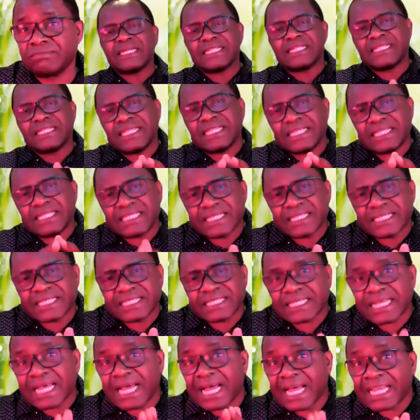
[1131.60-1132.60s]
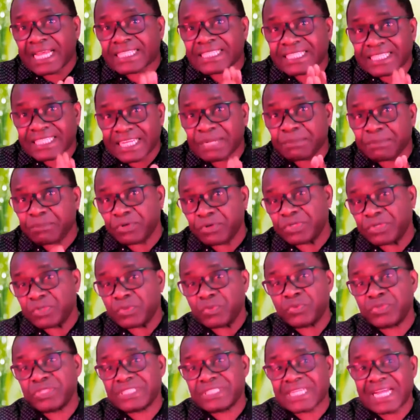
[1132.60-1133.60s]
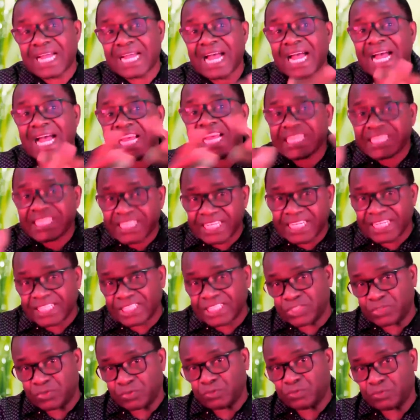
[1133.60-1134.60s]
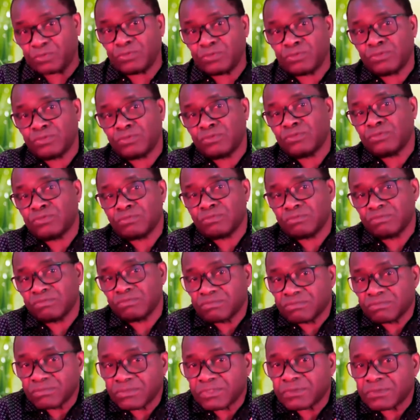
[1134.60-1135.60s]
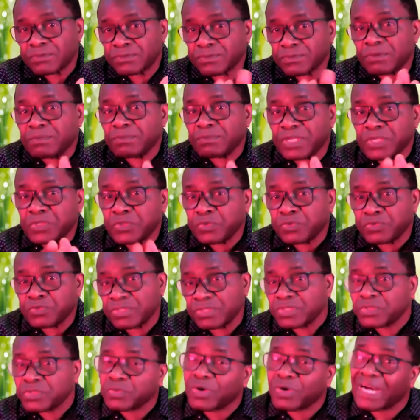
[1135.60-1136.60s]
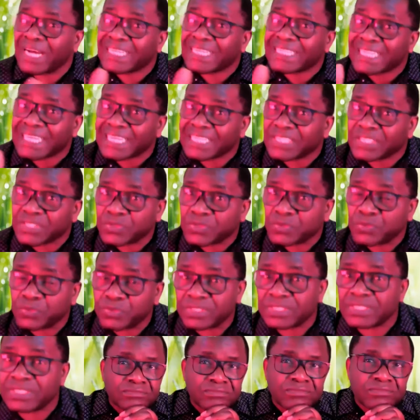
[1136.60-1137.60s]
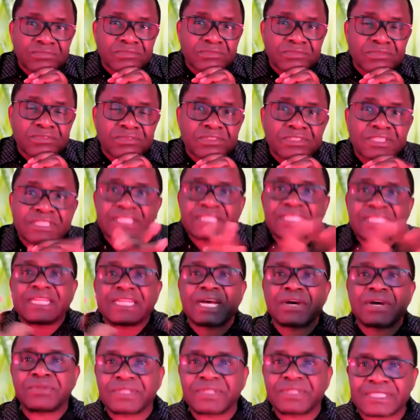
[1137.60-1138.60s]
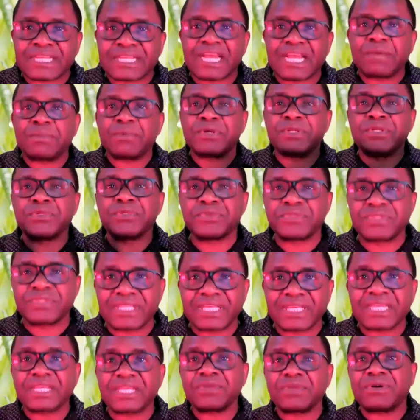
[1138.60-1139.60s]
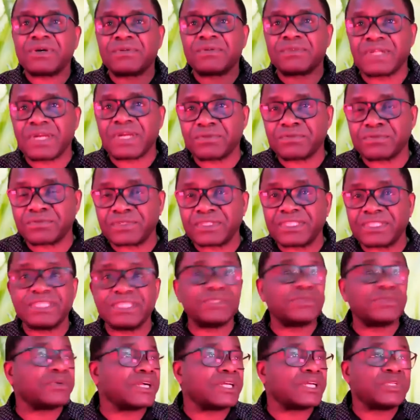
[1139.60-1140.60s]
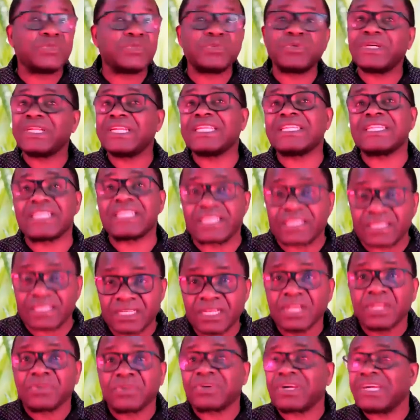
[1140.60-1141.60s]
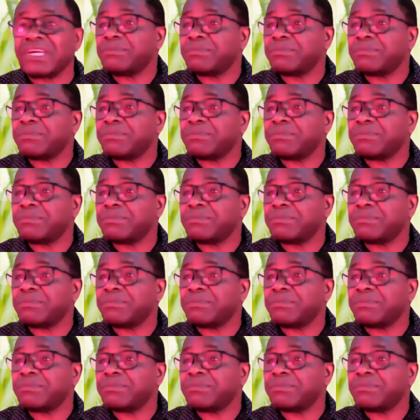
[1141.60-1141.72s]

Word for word: This is a sermon which ushers you from the youth to adulthood. This is now the time when you think you are now free, you can do anything. You